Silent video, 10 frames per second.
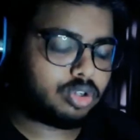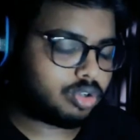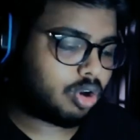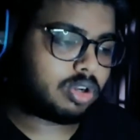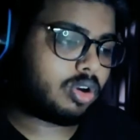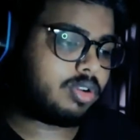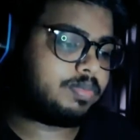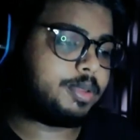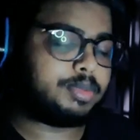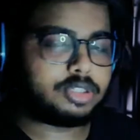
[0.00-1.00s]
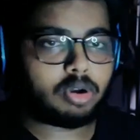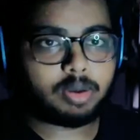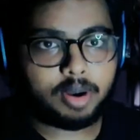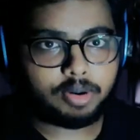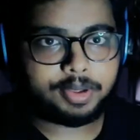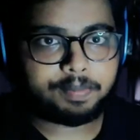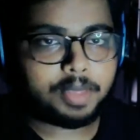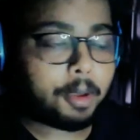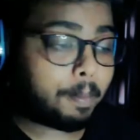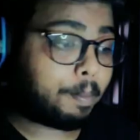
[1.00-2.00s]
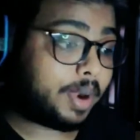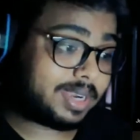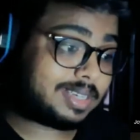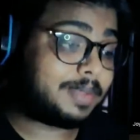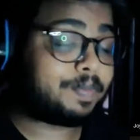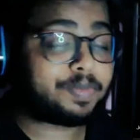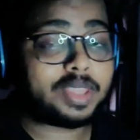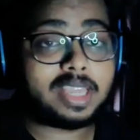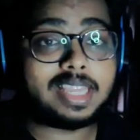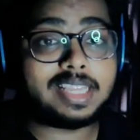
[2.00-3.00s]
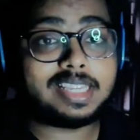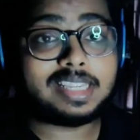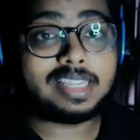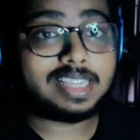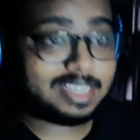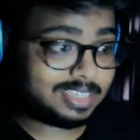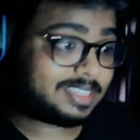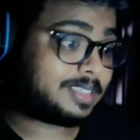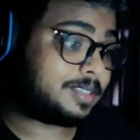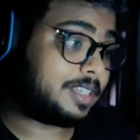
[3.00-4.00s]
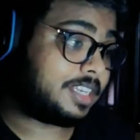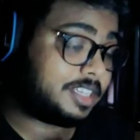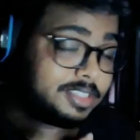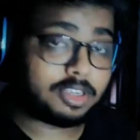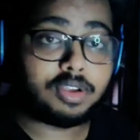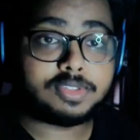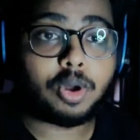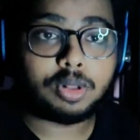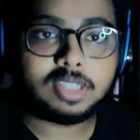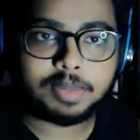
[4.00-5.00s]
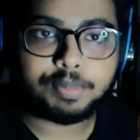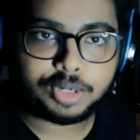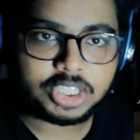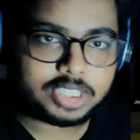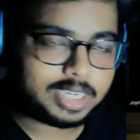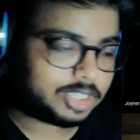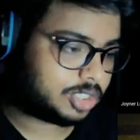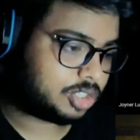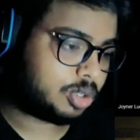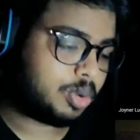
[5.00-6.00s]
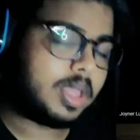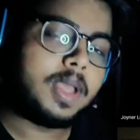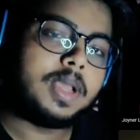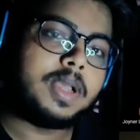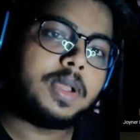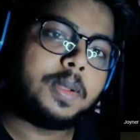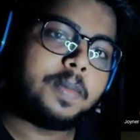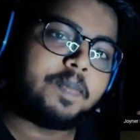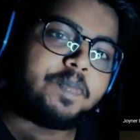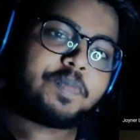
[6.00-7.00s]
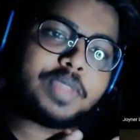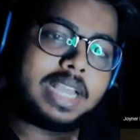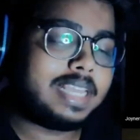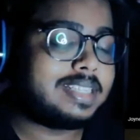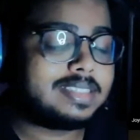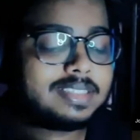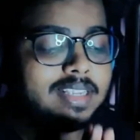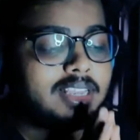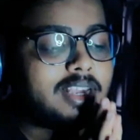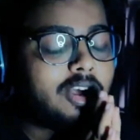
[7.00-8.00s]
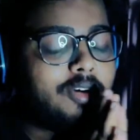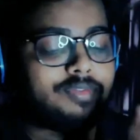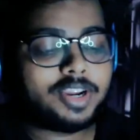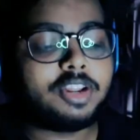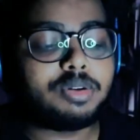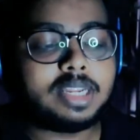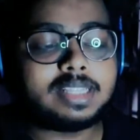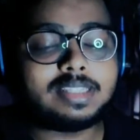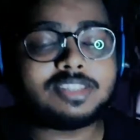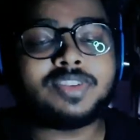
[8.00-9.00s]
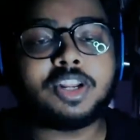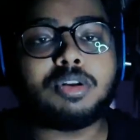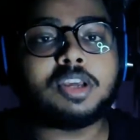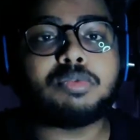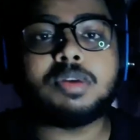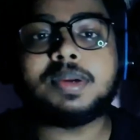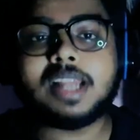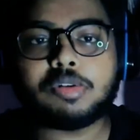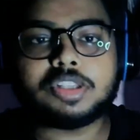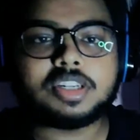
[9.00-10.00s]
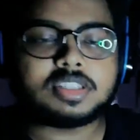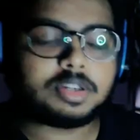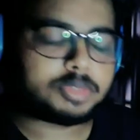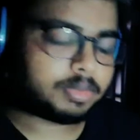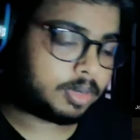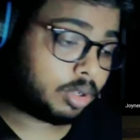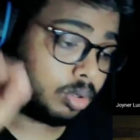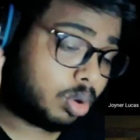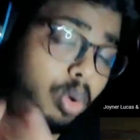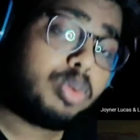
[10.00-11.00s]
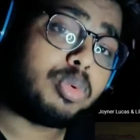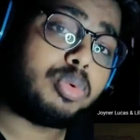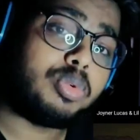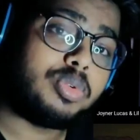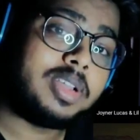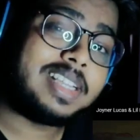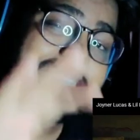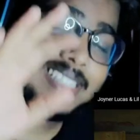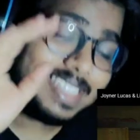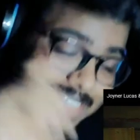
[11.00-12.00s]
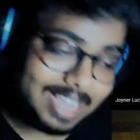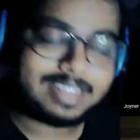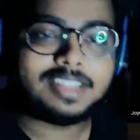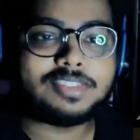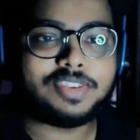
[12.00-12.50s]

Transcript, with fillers: not a lot of people talk about him but he is he deserves all the appreciation so his video link this video link will be down in the description below go check this